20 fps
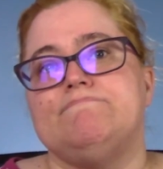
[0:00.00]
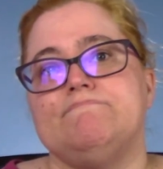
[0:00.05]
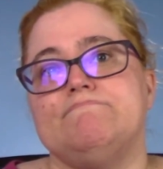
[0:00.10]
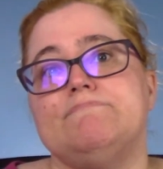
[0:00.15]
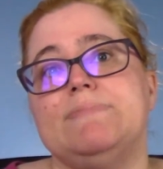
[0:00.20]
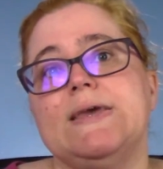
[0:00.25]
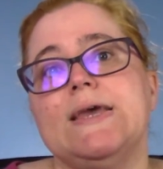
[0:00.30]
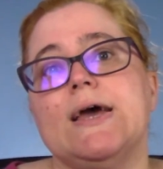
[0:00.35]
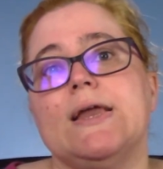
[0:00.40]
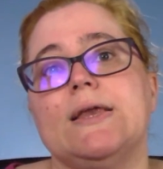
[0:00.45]

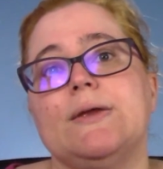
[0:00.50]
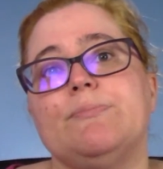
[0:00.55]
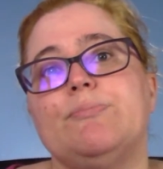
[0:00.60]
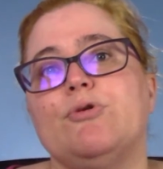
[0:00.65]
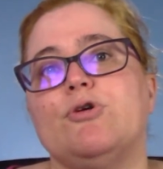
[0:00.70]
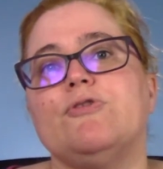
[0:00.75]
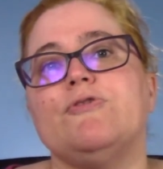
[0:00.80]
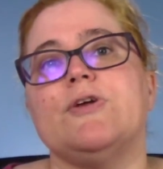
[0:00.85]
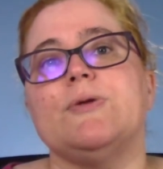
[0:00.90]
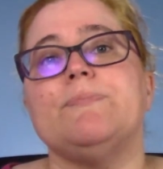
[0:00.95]
be an
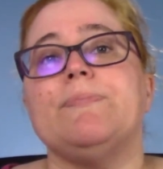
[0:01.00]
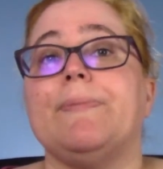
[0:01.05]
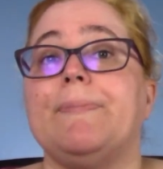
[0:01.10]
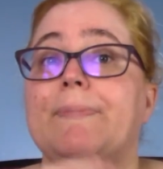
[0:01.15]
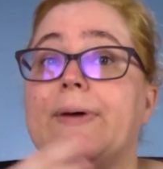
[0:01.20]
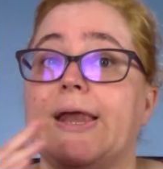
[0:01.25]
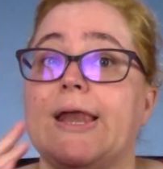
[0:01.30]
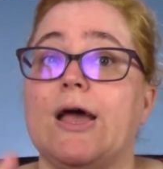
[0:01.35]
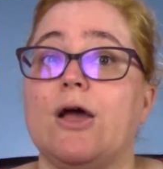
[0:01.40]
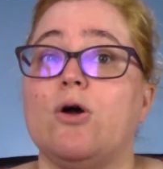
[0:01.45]
improvement.
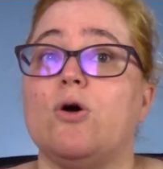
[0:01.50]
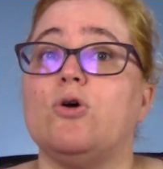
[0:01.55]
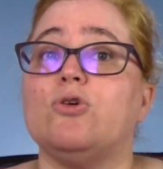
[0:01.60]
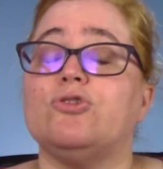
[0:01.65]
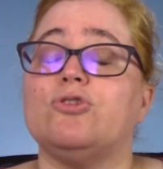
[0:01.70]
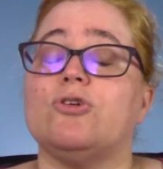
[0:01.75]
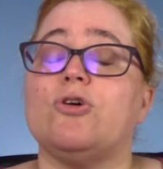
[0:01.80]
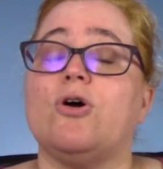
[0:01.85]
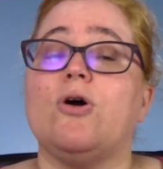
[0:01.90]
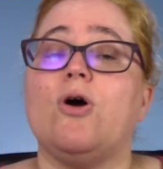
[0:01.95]
But I
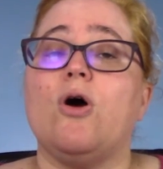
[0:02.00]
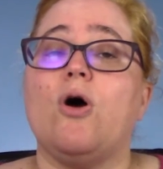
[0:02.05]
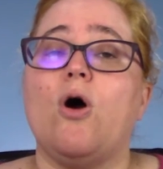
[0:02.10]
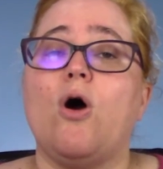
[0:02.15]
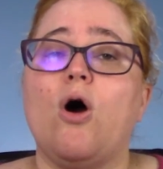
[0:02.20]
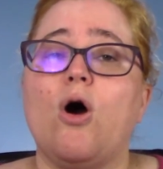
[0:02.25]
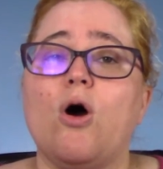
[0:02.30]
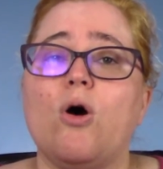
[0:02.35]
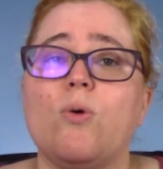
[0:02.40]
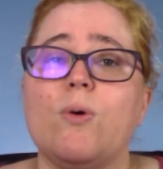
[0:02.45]
also
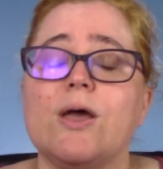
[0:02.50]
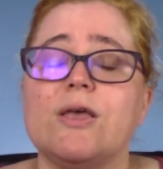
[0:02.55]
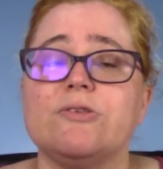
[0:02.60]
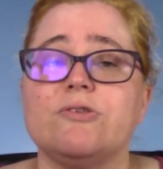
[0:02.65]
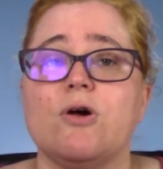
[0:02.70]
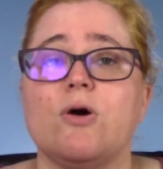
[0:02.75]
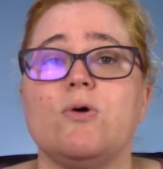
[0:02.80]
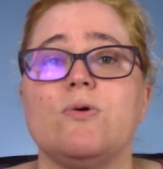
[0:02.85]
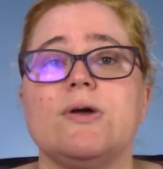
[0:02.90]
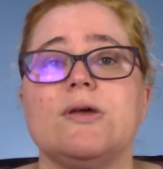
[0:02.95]

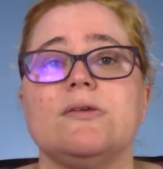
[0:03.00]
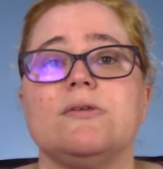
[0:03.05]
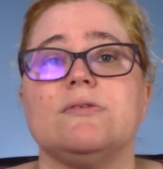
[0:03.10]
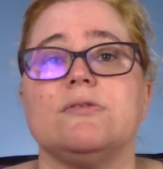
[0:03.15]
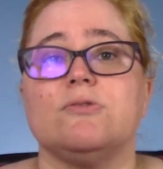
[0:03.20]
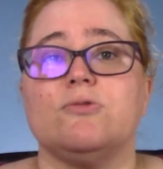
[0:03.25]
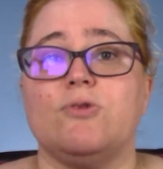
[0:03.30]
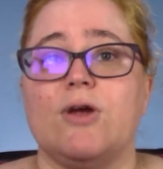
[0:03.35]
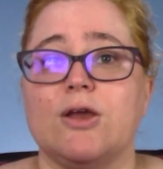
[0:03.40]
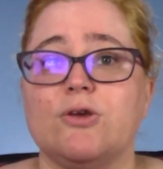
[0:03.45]

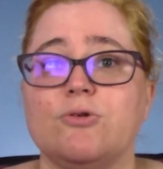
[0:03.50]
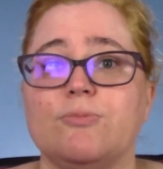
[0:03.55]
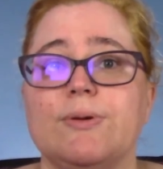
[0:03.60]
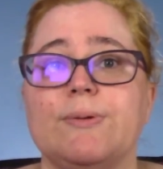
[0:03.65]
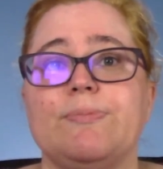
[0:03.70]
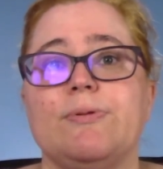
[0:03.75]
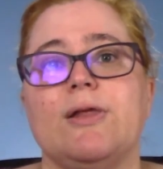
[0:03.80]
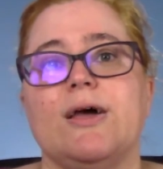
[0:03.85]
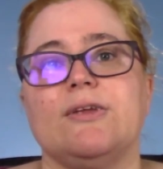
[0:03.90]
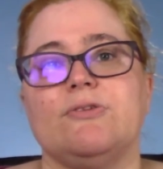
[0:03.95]
always try to
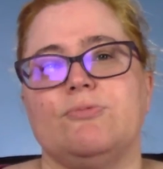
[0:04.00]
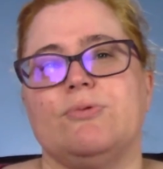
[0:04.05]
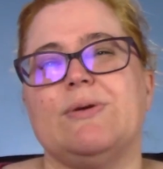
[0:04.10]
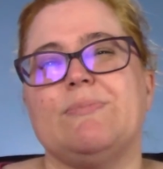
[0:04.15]
be polite.